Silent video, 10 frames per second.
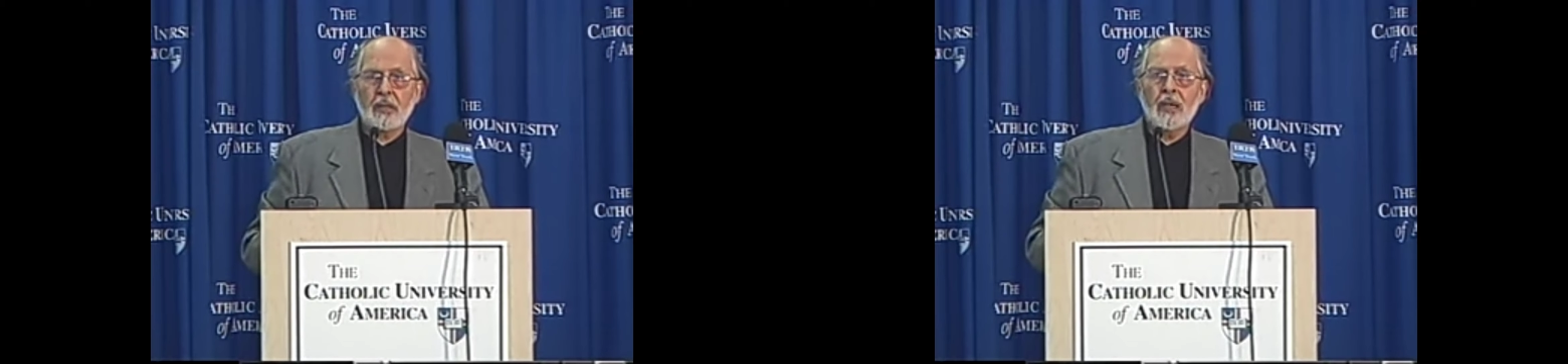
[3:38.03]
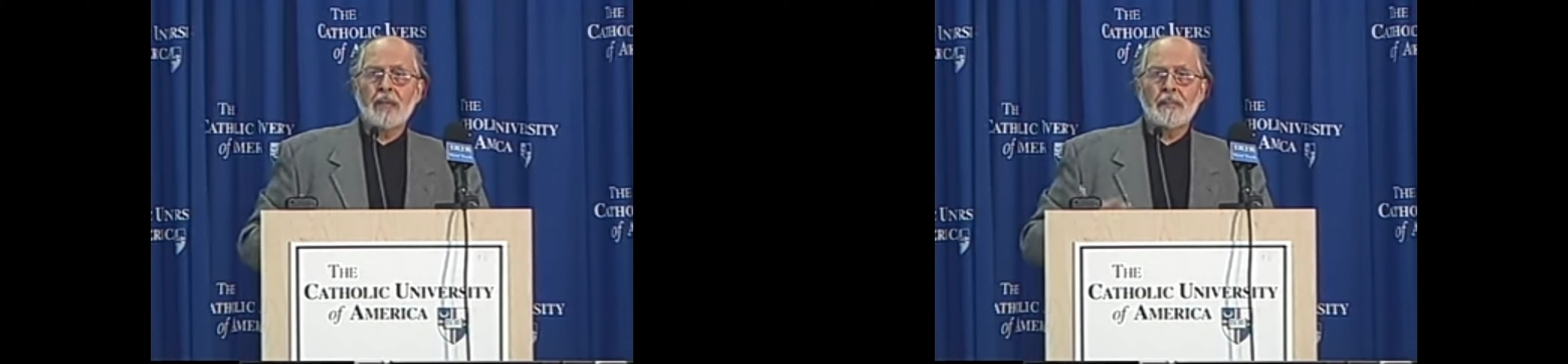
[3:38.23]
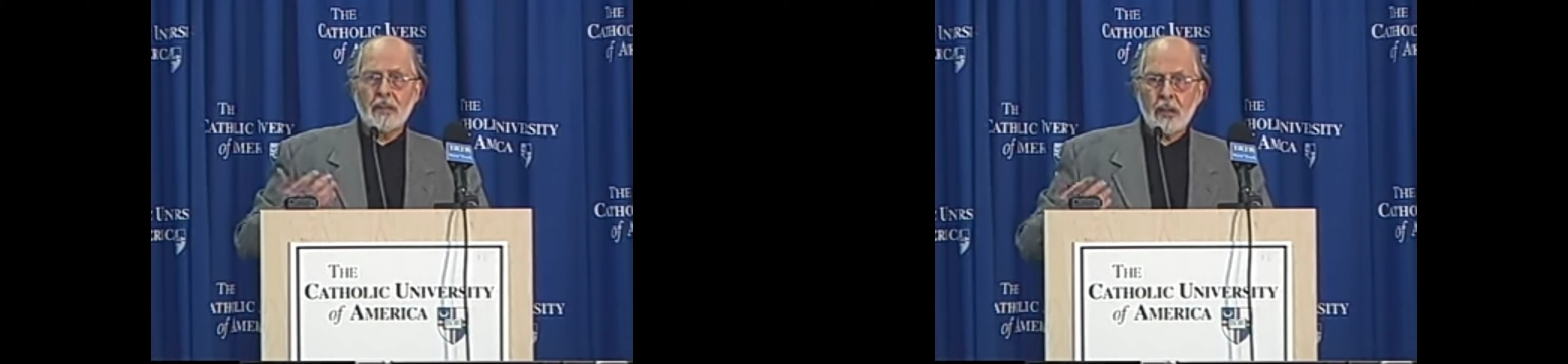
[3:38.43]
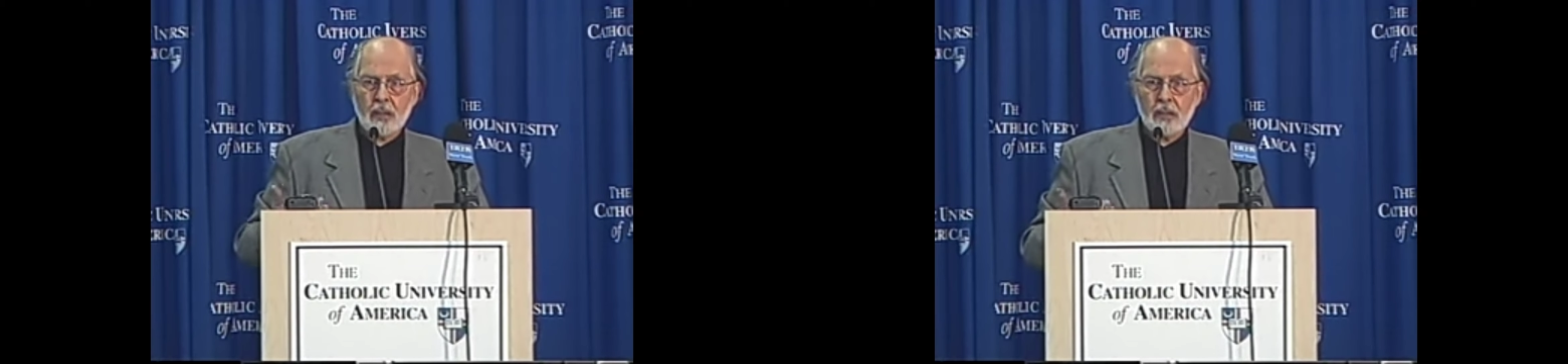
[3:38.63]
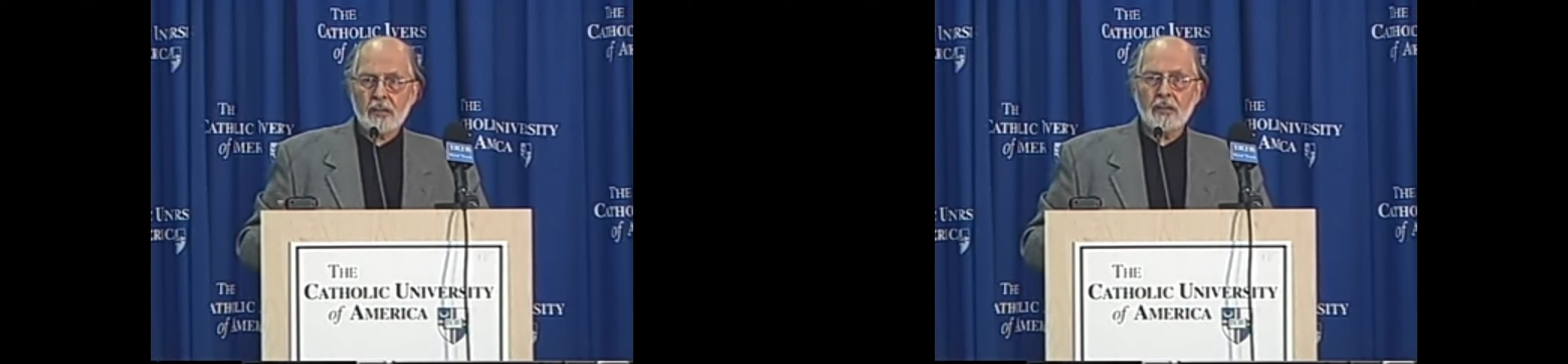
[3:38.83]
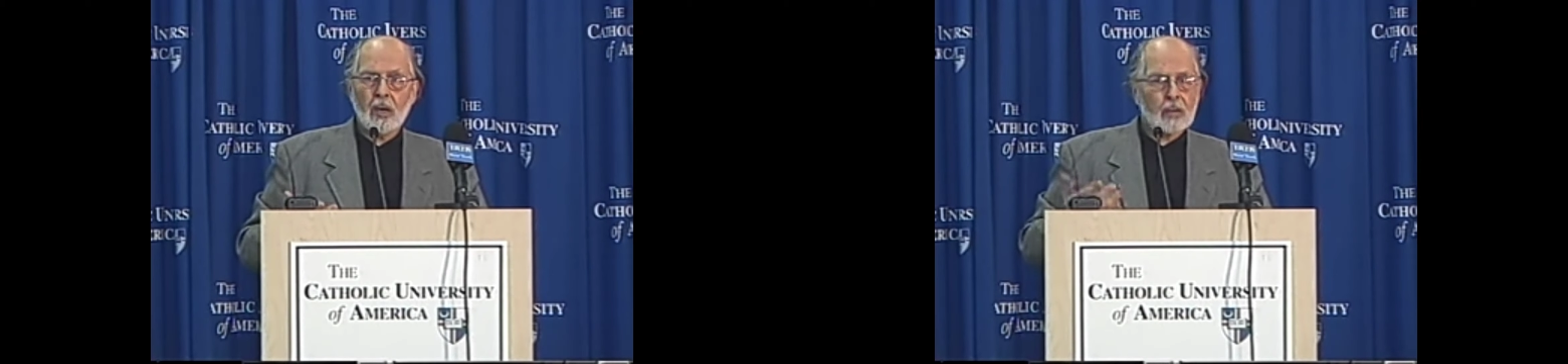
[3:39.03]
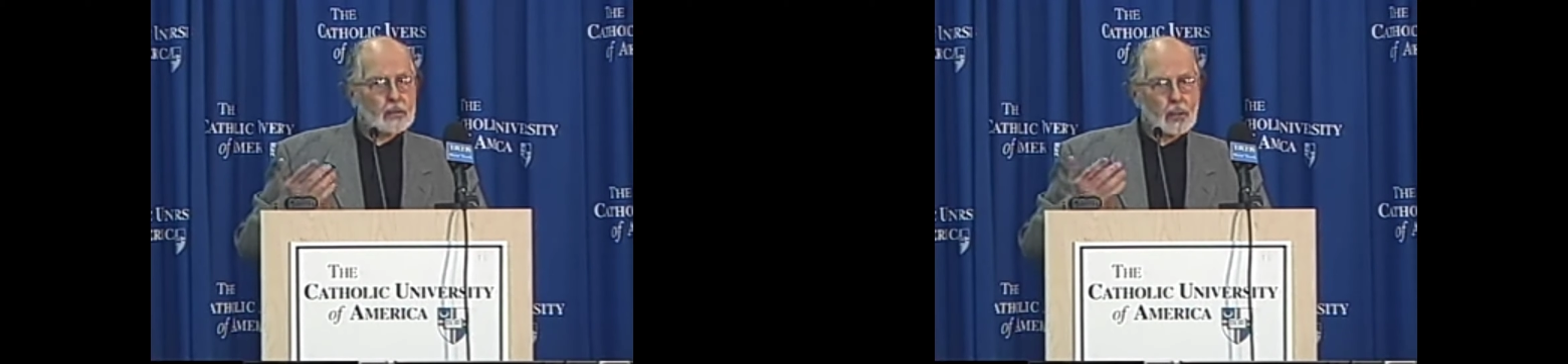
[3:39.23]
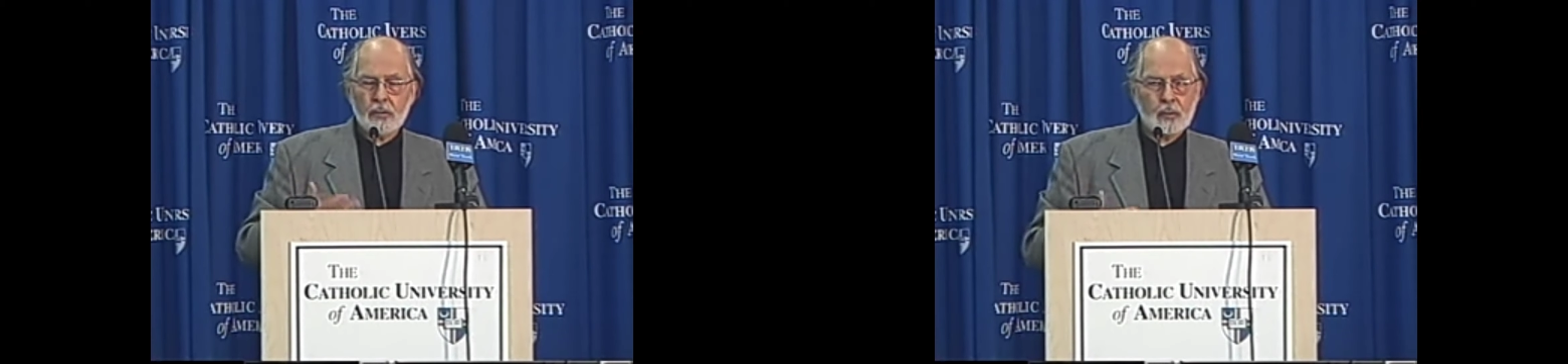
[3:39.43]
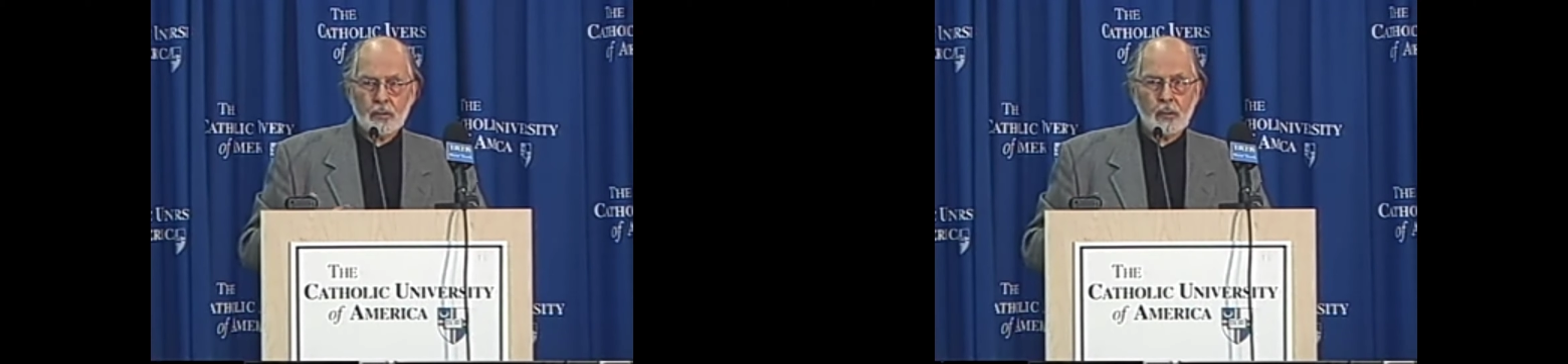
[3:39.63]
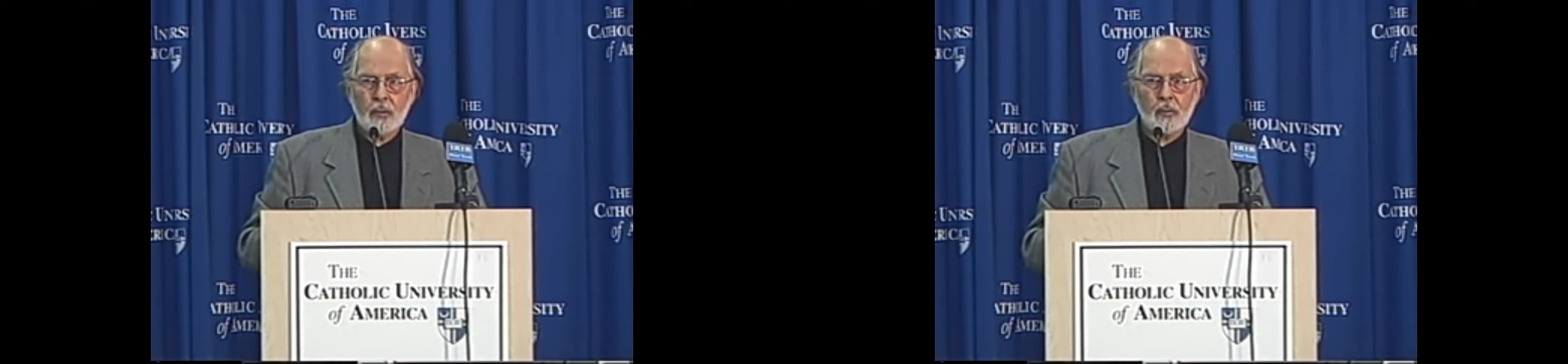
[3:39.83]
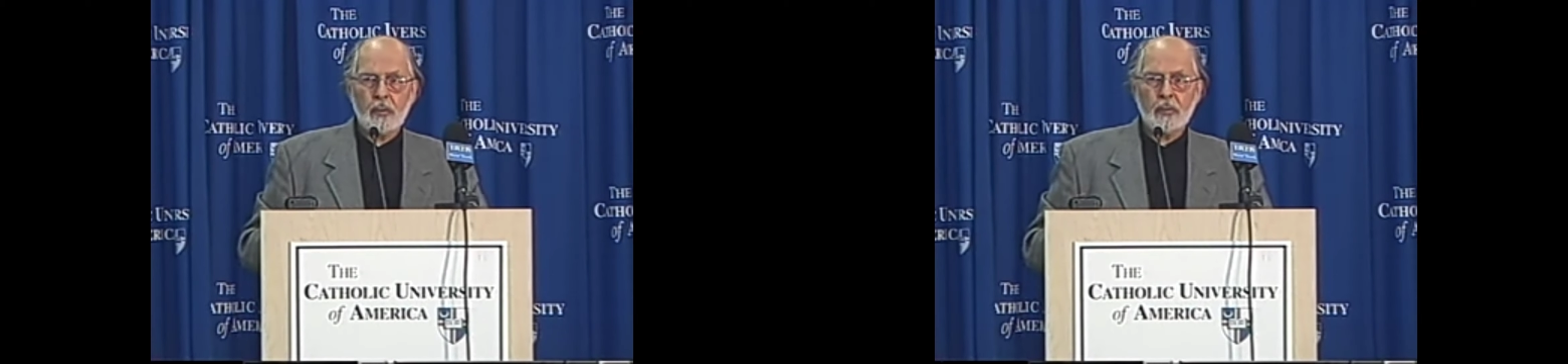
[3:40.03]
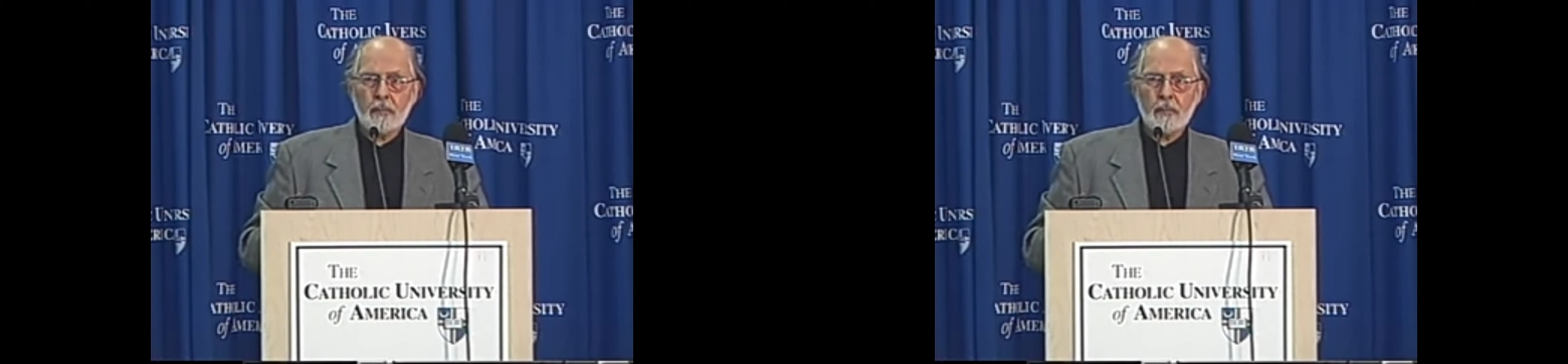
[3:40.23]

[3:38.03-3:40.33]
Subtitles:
and many other scholars also in the Sunni world,